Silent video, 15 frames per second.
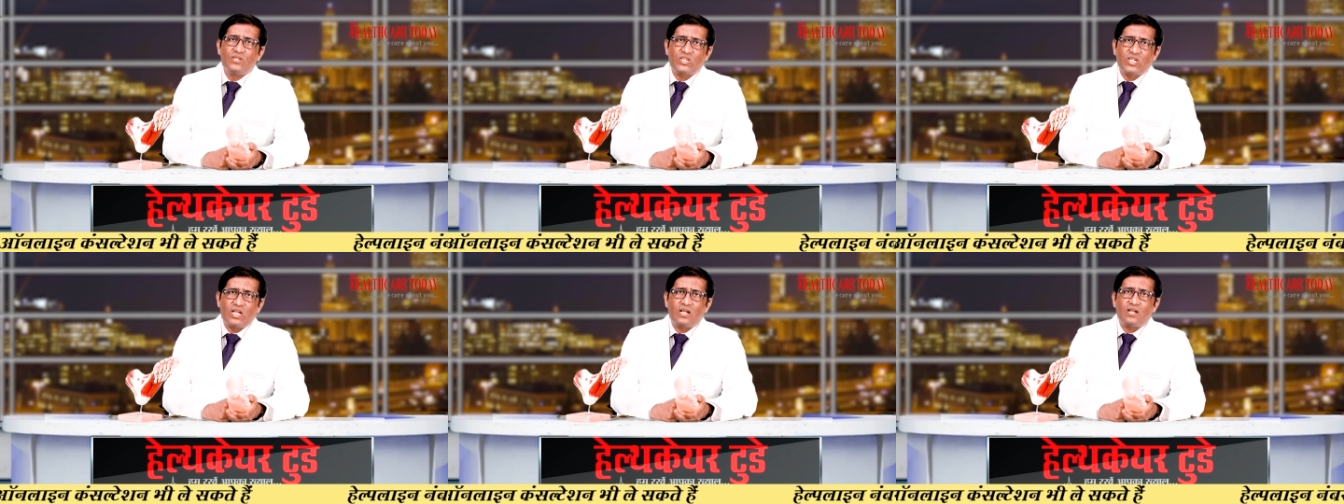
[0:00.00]

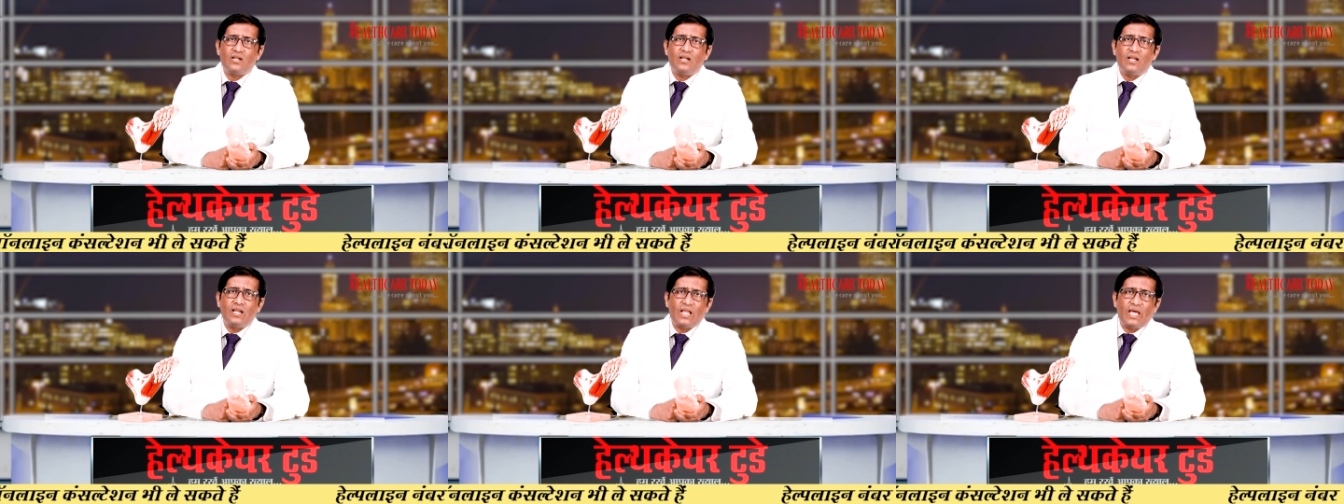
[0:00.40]
share,
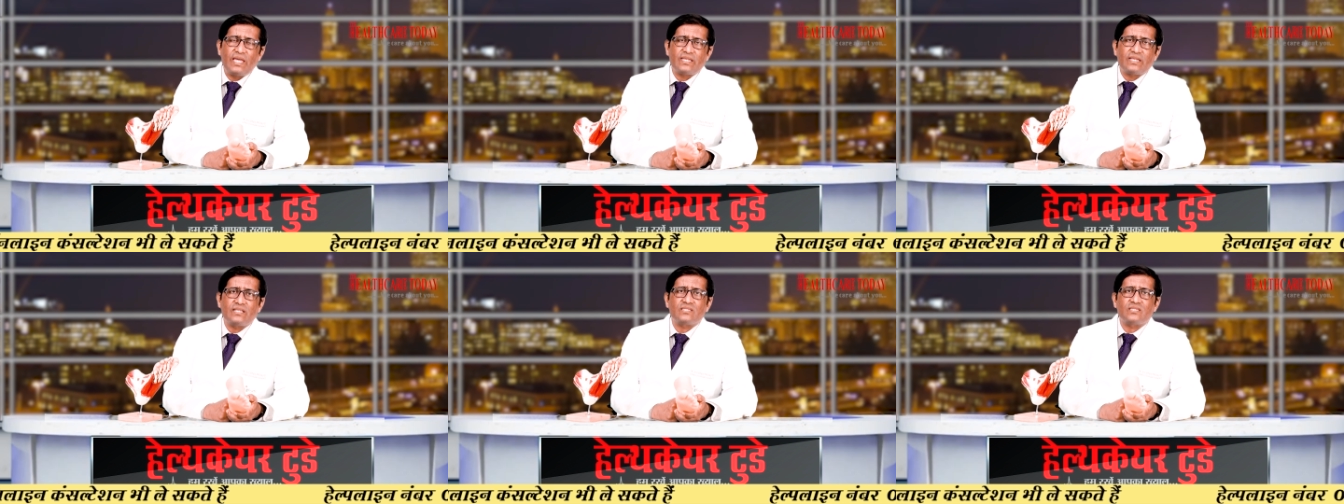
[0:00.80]

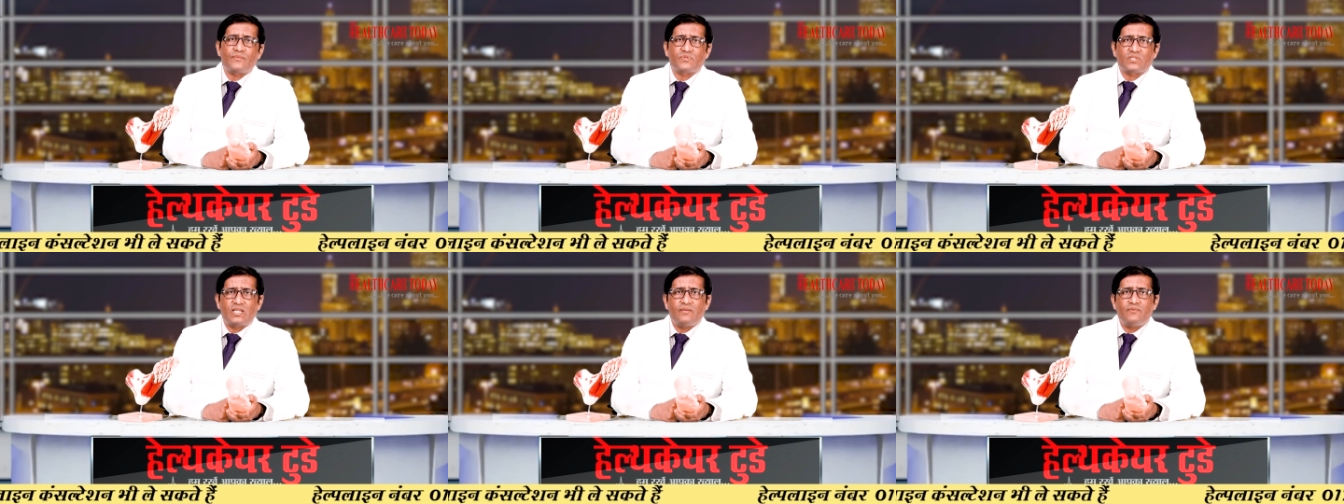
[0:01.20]
like and
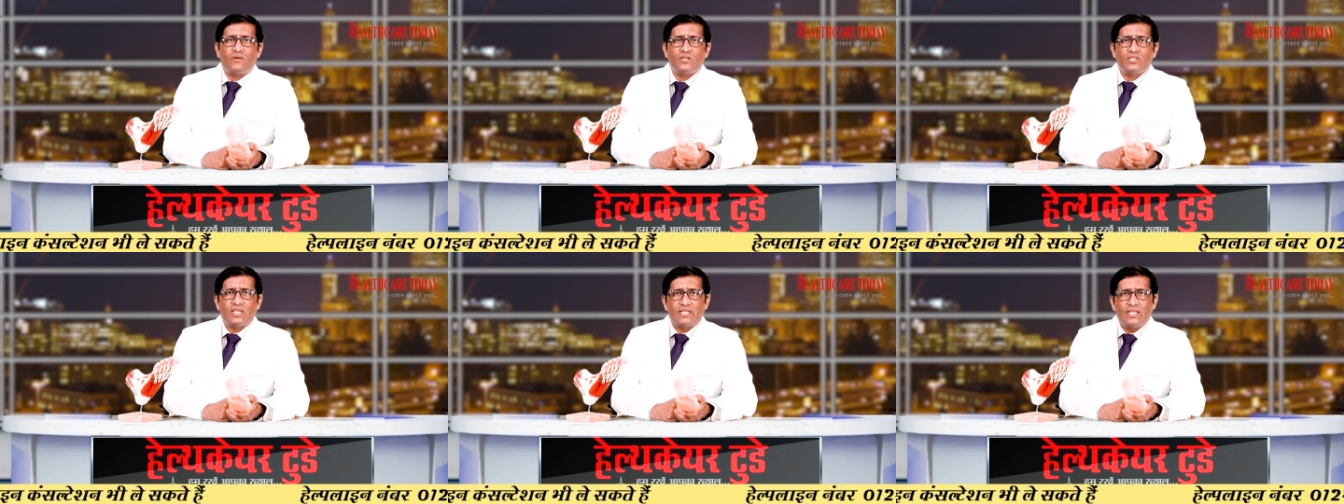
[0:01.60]
subscribe
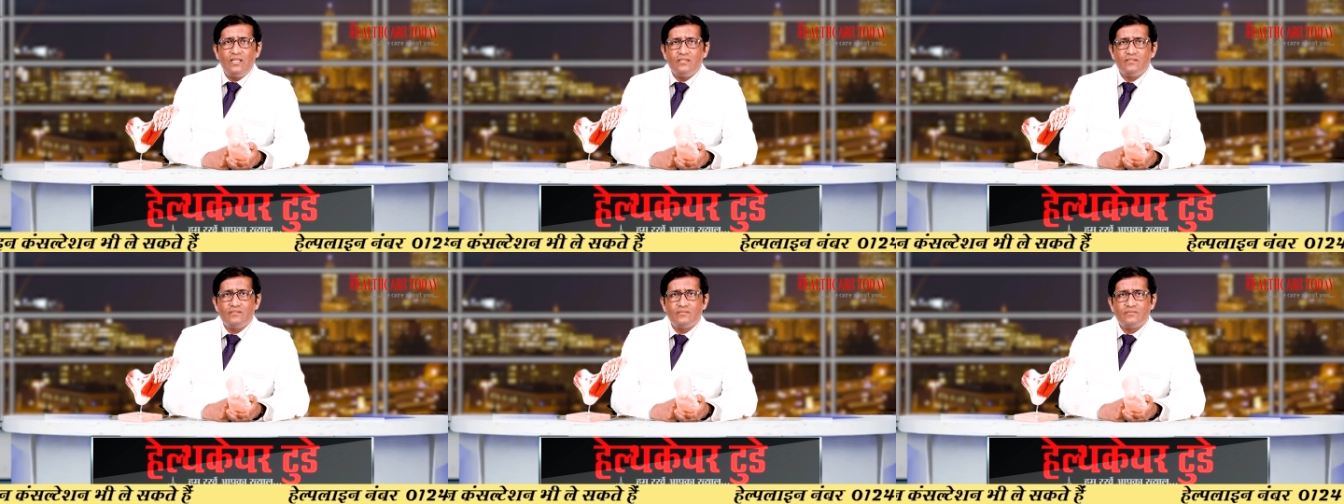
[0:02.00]
our channel.
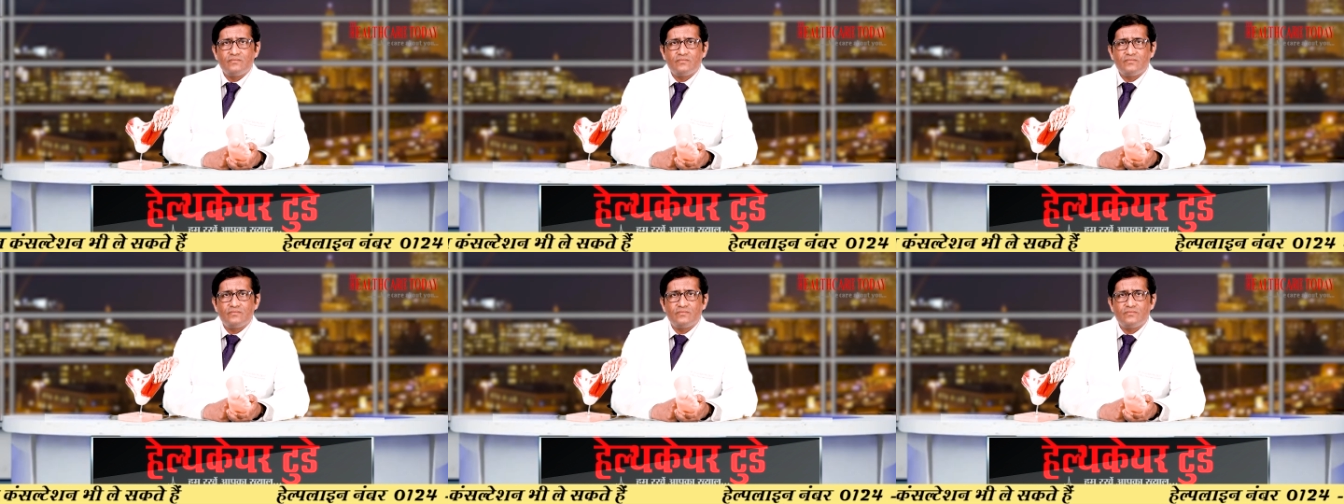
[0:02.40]

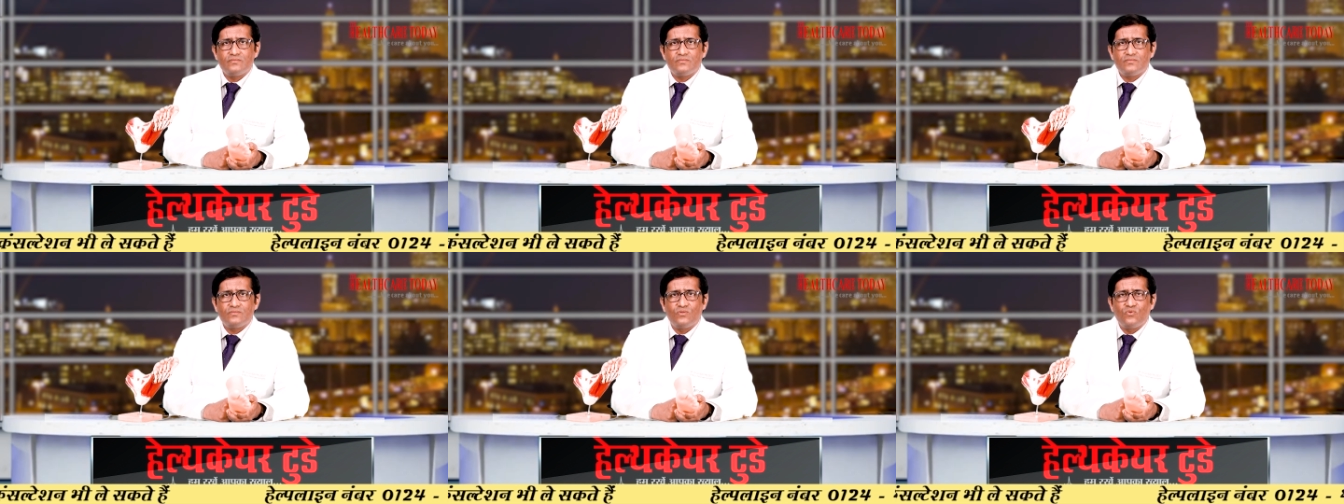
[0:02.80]

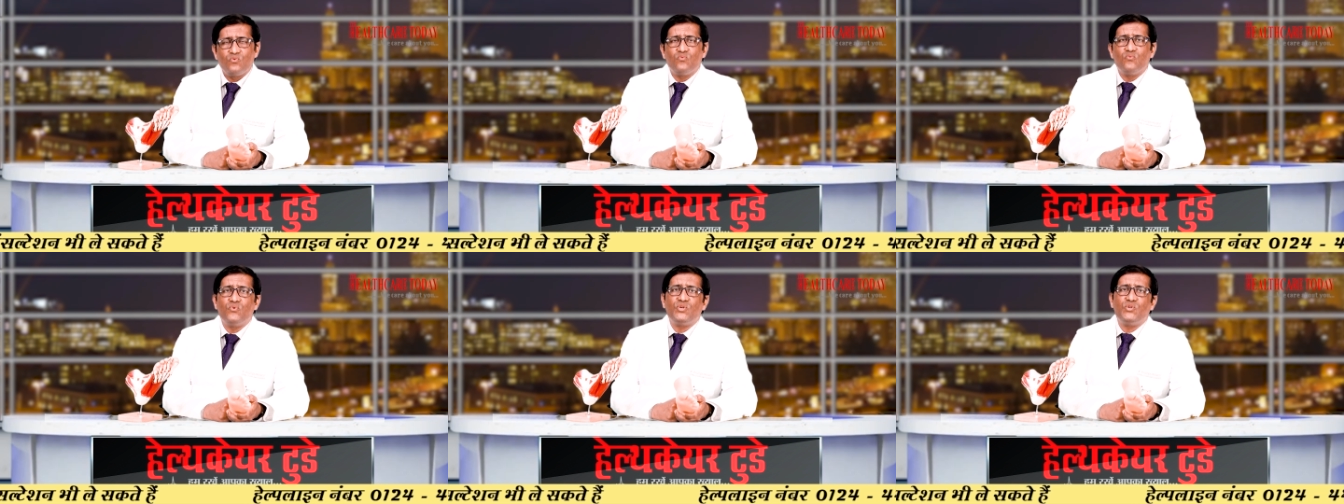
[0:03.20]

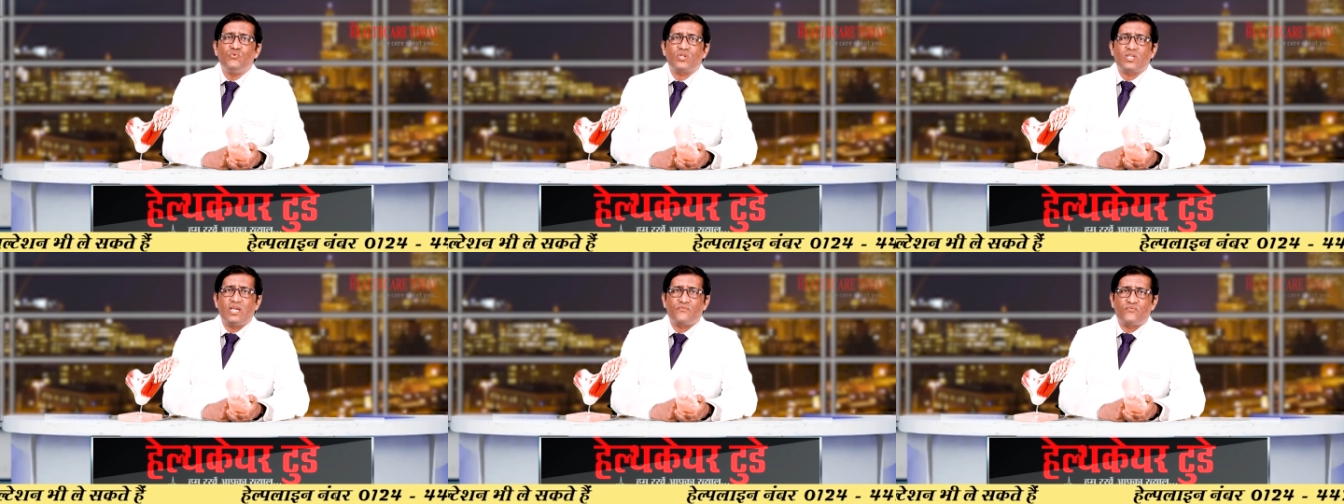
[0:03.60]
We
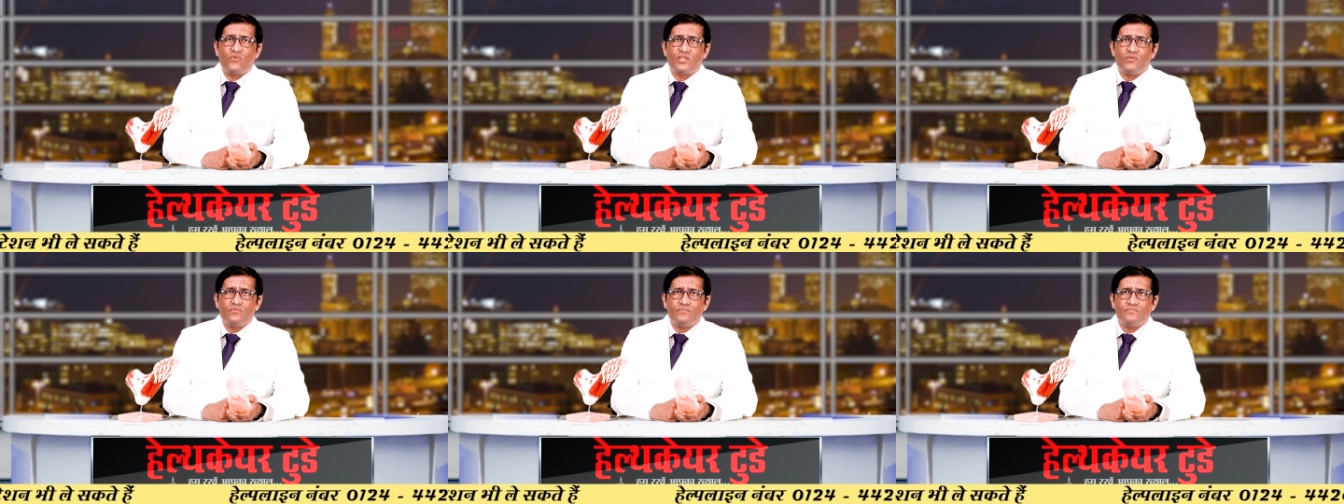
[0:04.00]
do care for
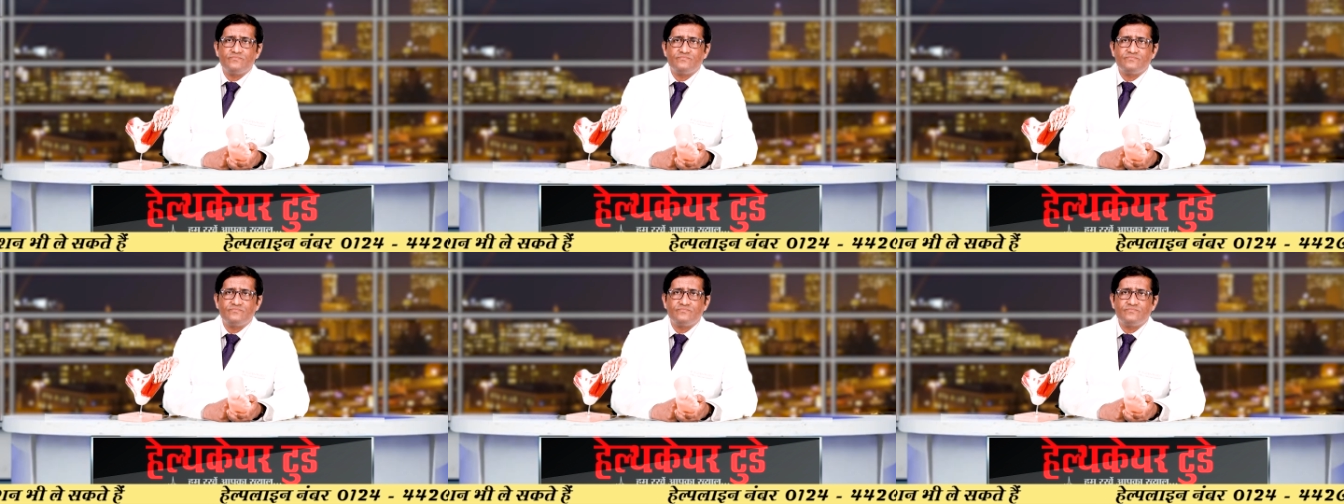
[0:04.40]
you.